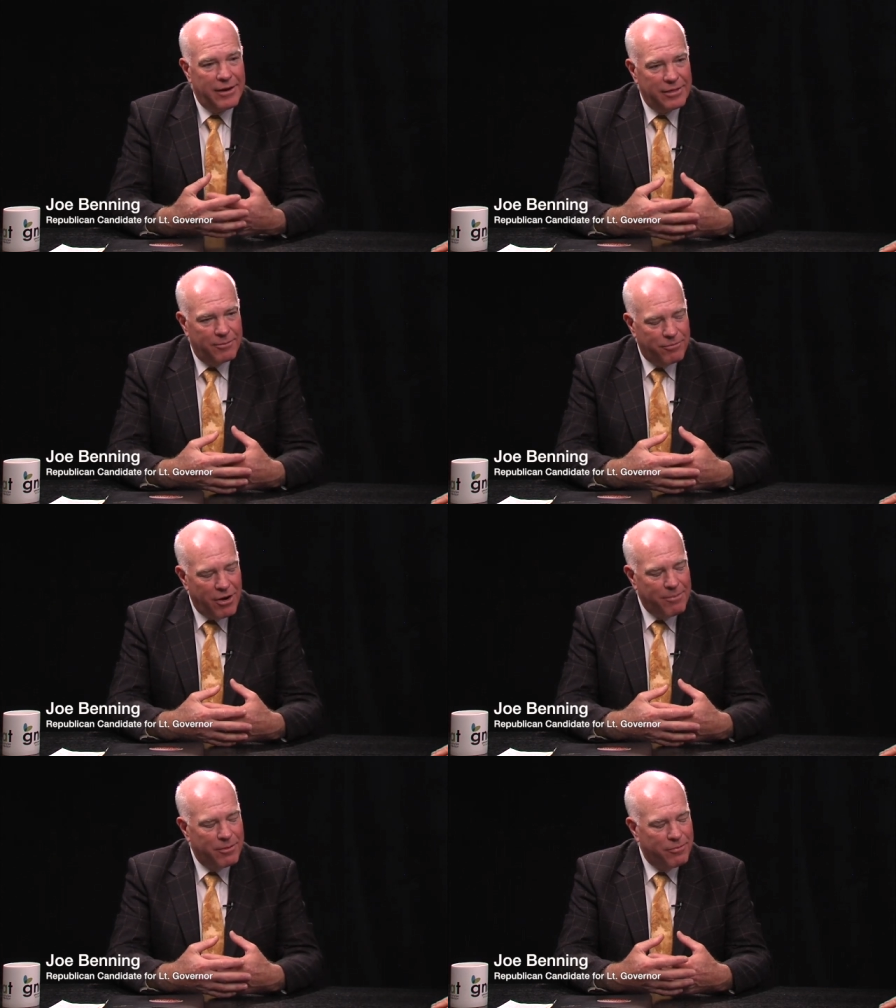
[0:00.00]
the
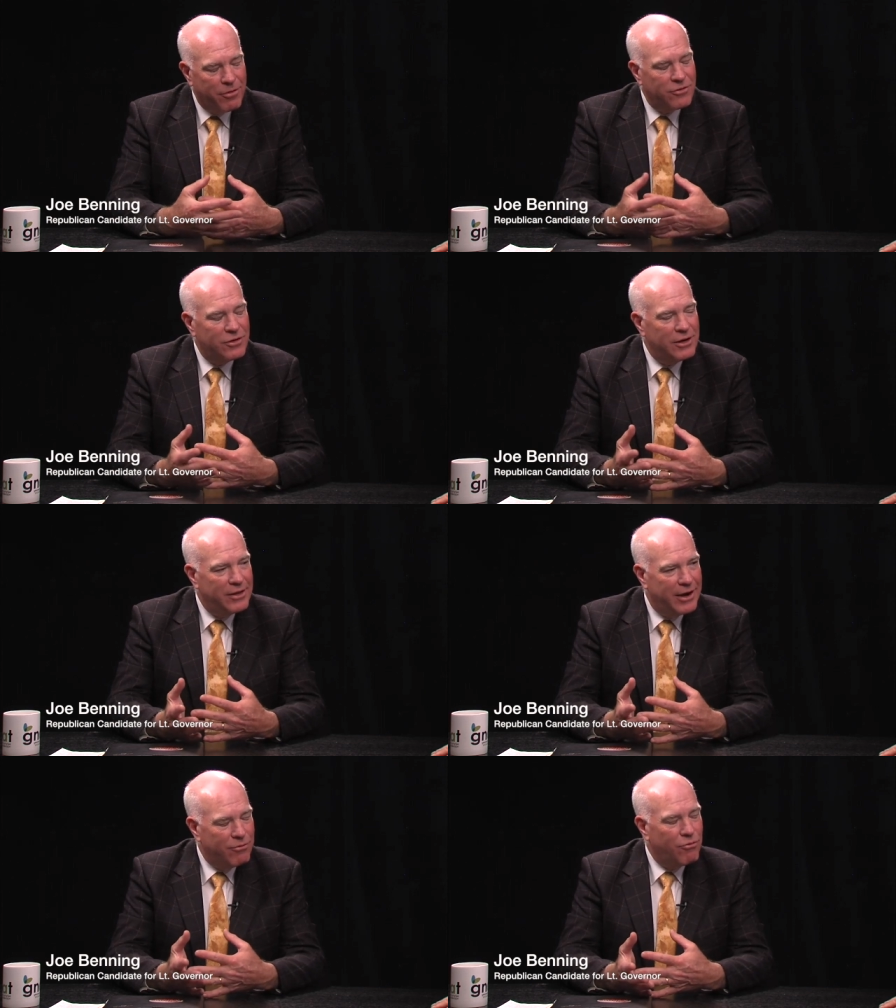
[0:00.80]
proper person in
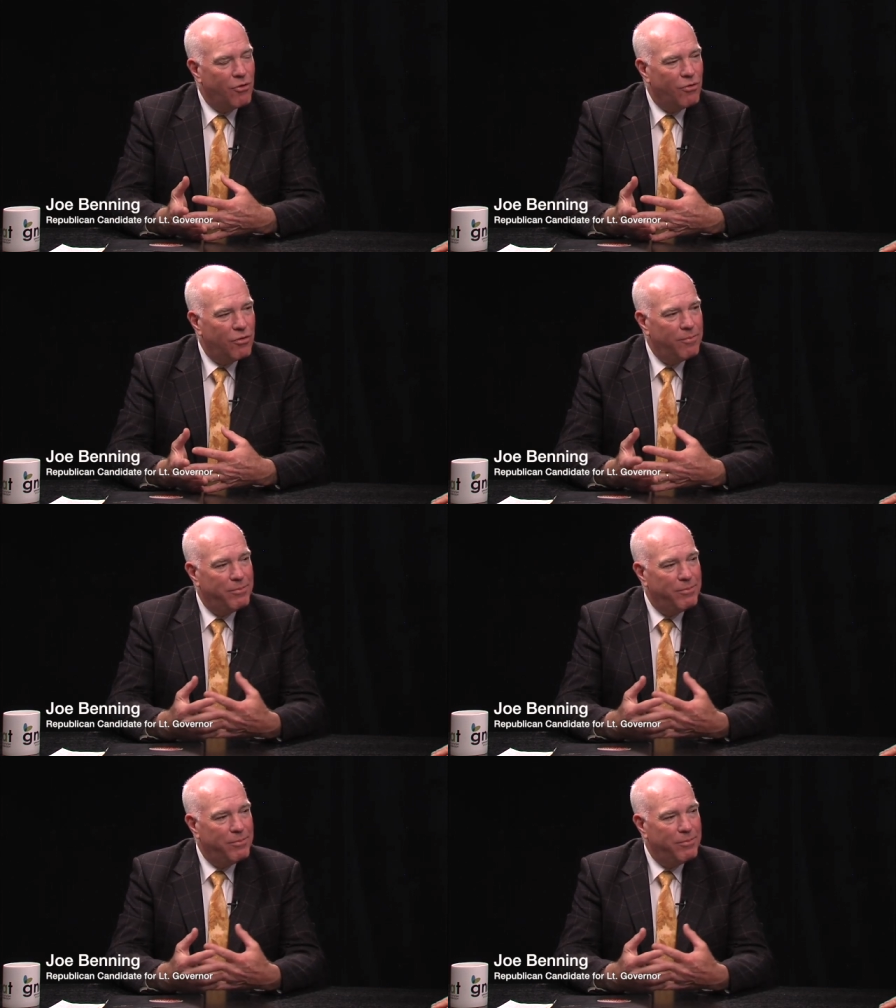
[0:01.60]
that role